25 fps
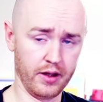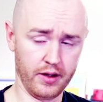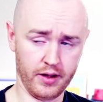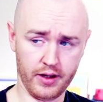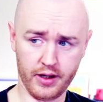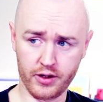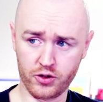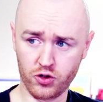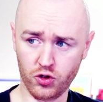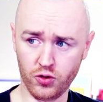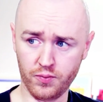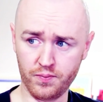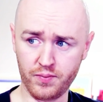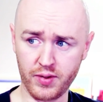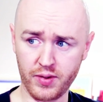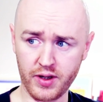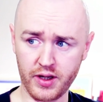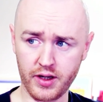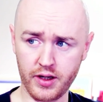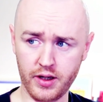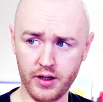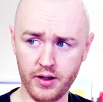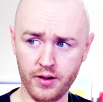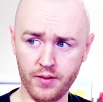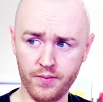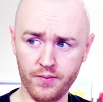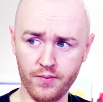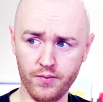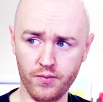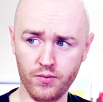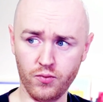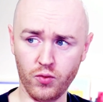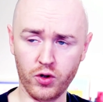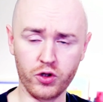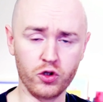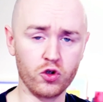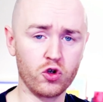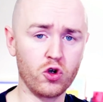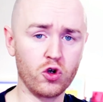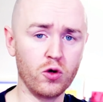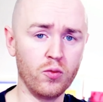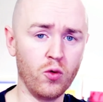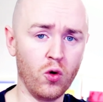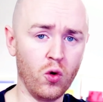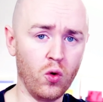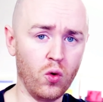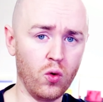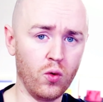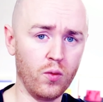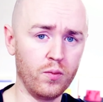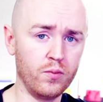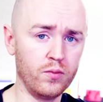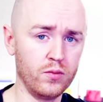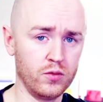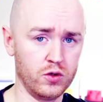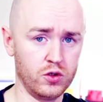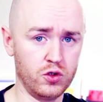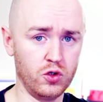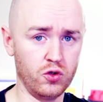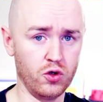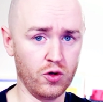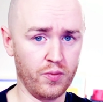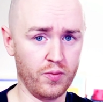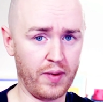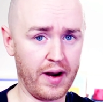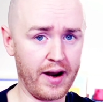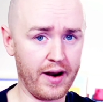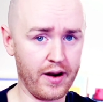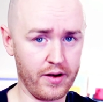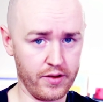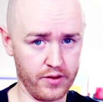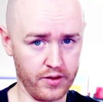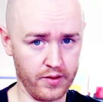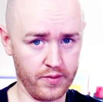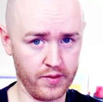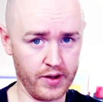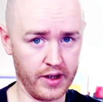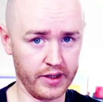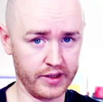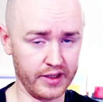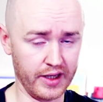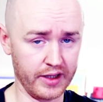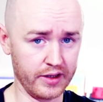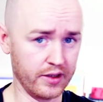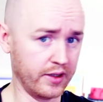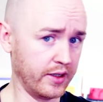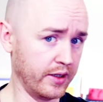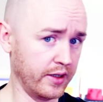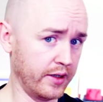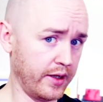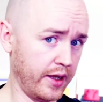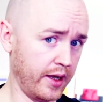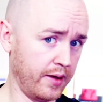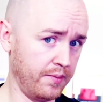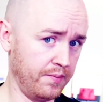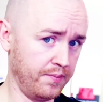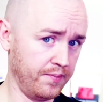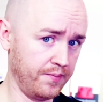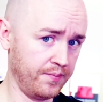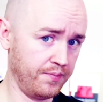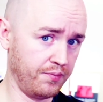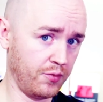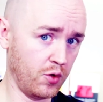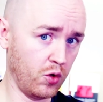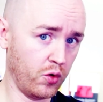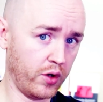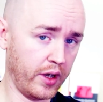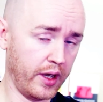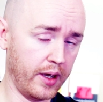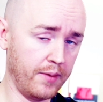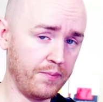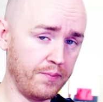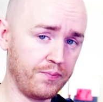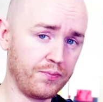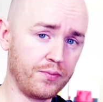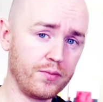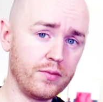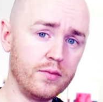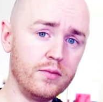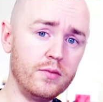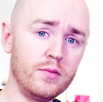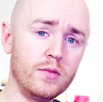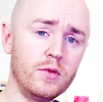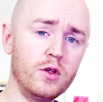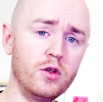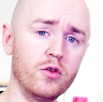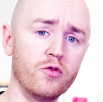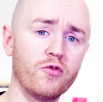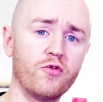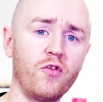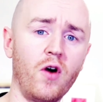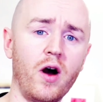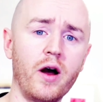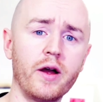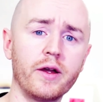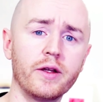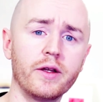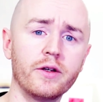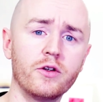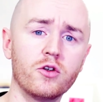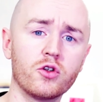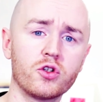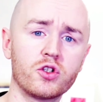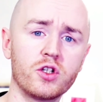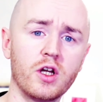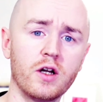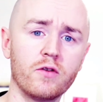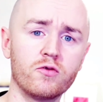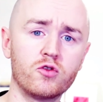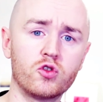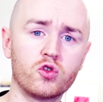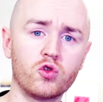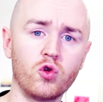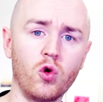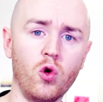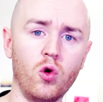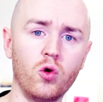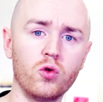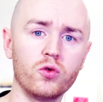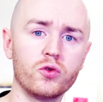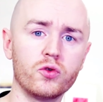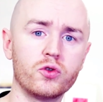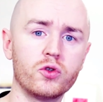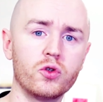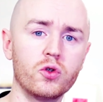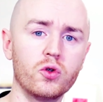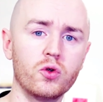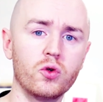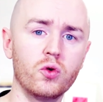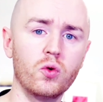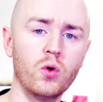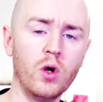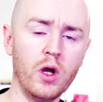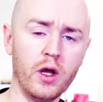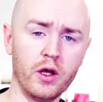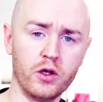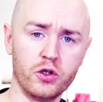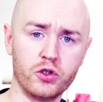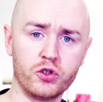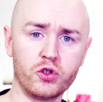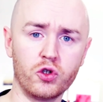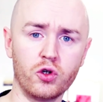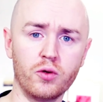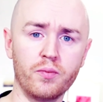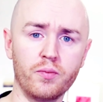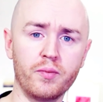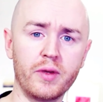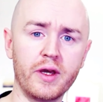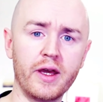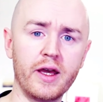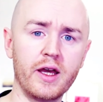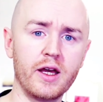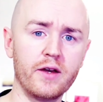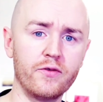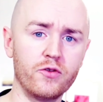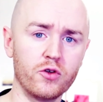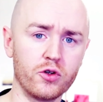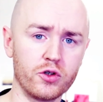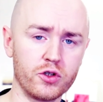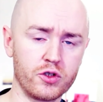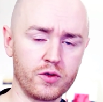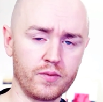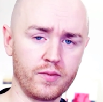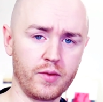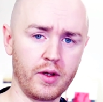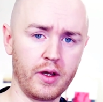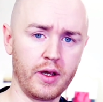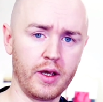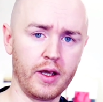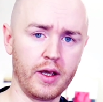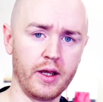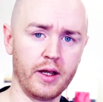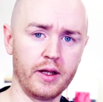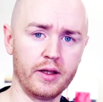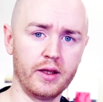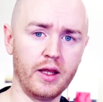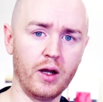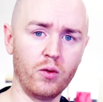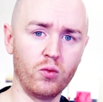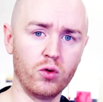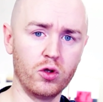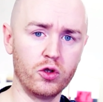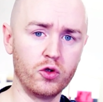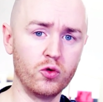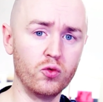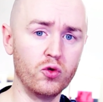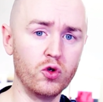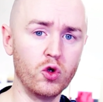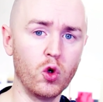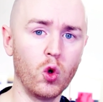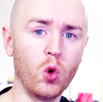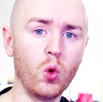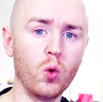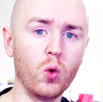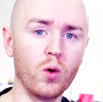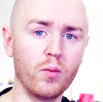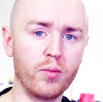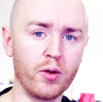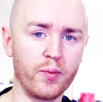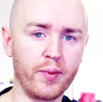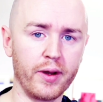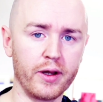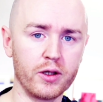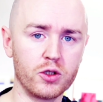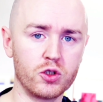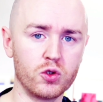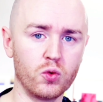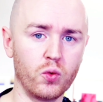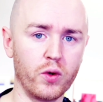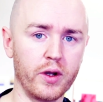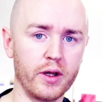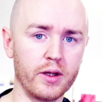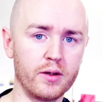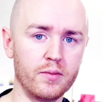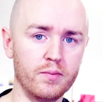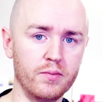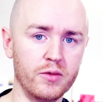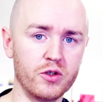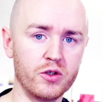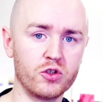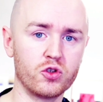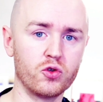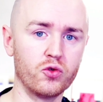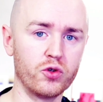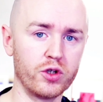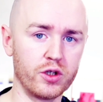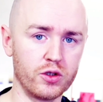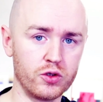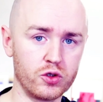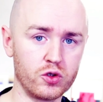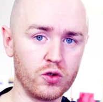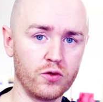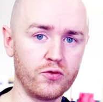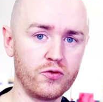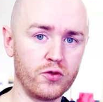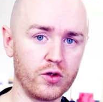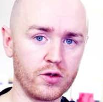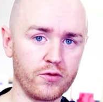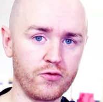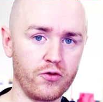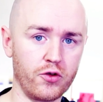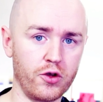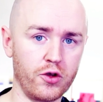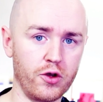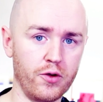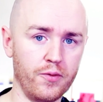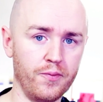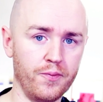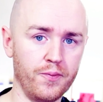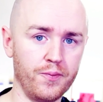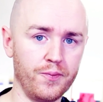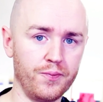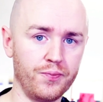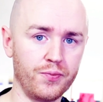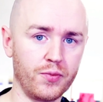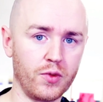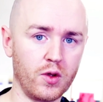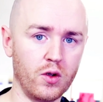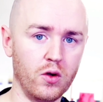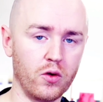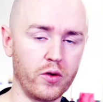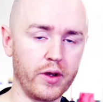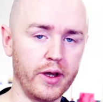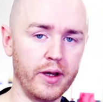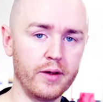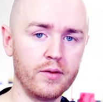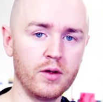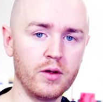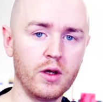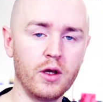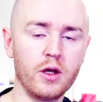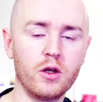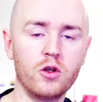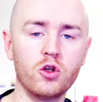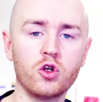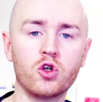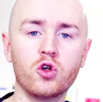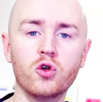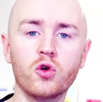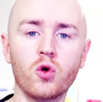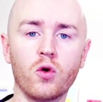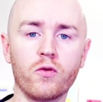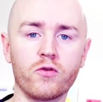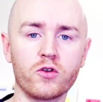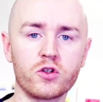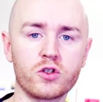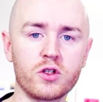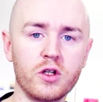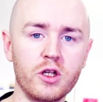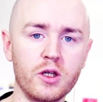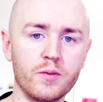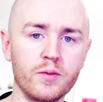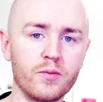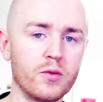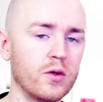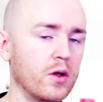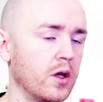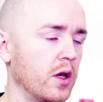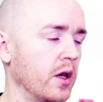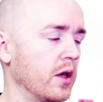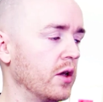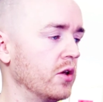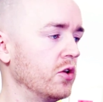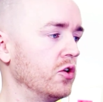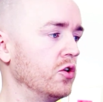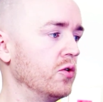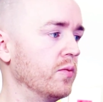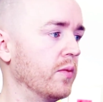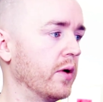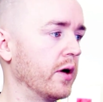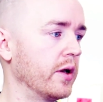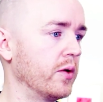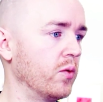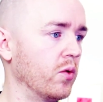It could be when you come home to your partner at the end of the day, okay? You find yourself drawn to certain behaviors that will perpetuate misery and suffering for you, okay? You could oversleep. You